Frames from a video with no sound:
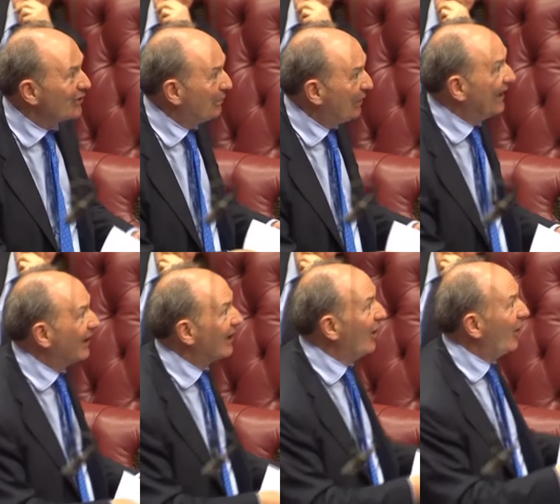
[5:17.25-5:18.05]
should
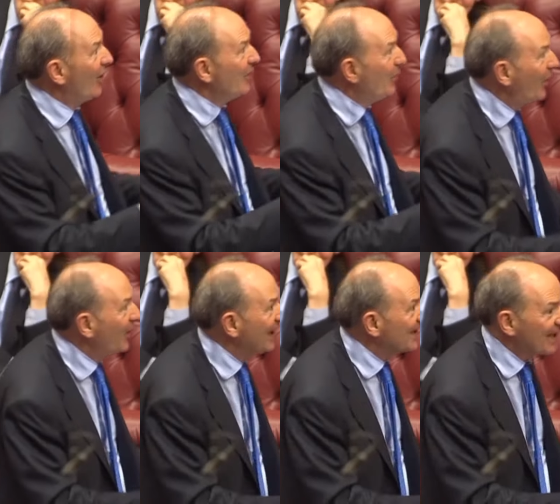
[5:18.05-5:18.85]
appear on the
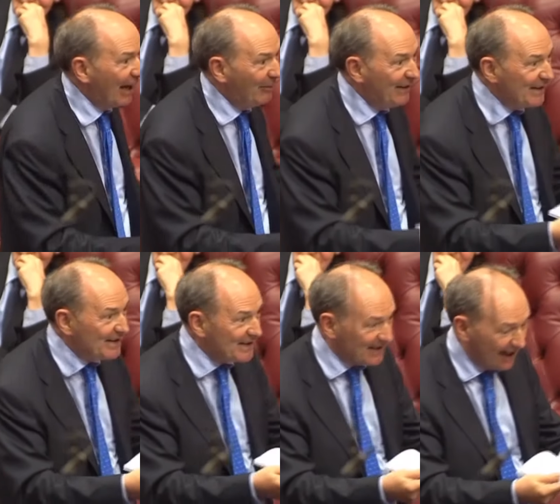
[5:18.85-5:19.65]
warnings. I mean,
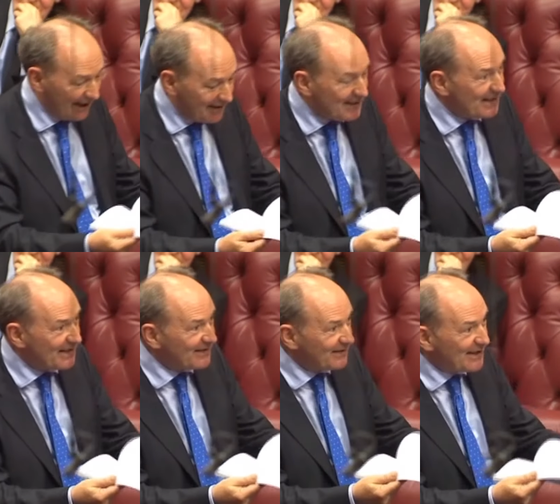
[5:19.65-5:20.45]
this
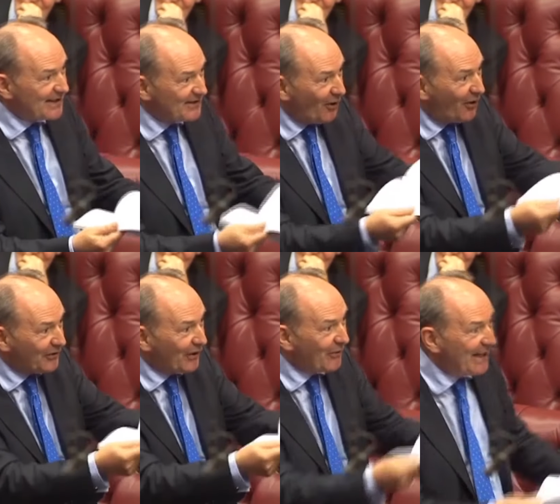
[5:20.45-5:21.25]
is
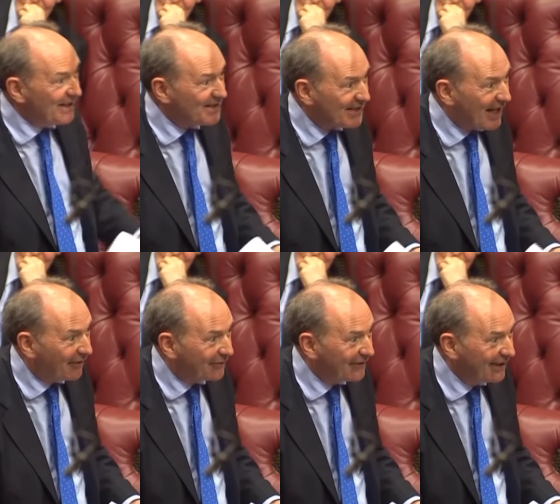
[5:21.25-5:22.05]
North Korean
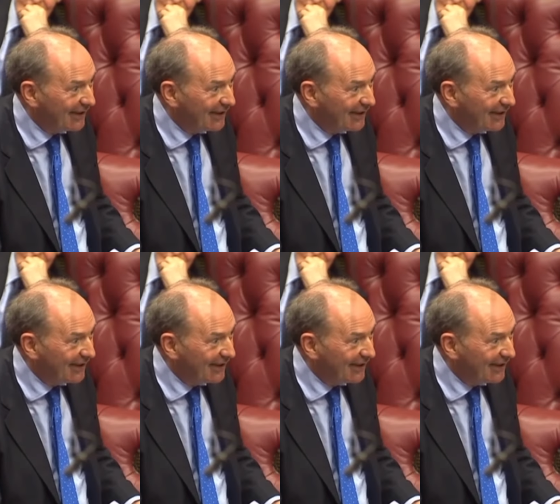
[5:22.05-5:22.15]
stuff.